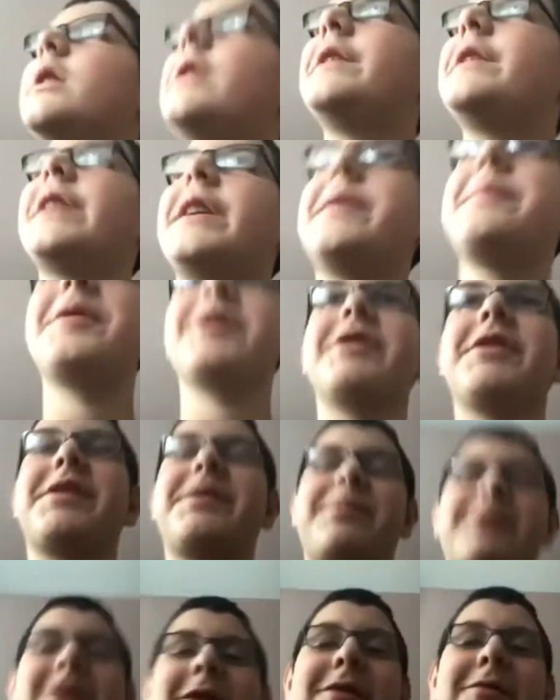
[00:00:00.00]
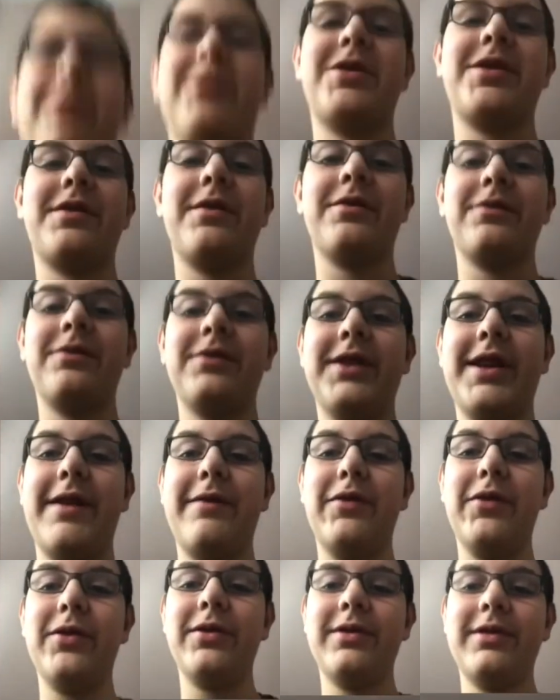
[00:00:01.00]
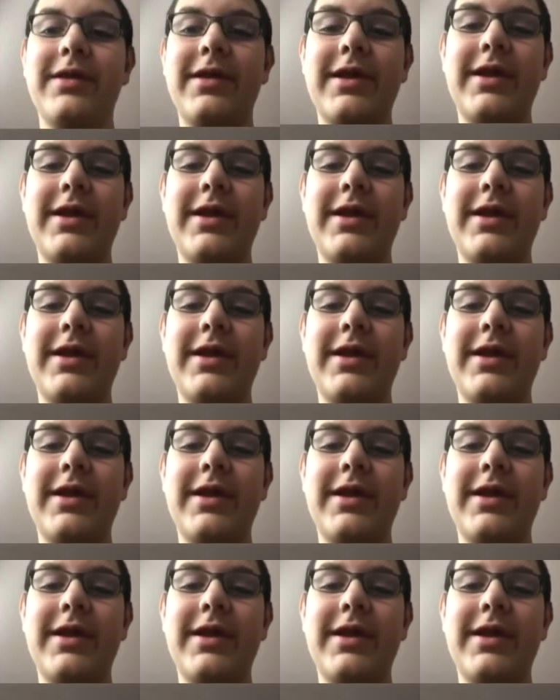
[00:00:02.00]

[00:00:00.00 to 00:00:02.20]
nightmare express which is a whole level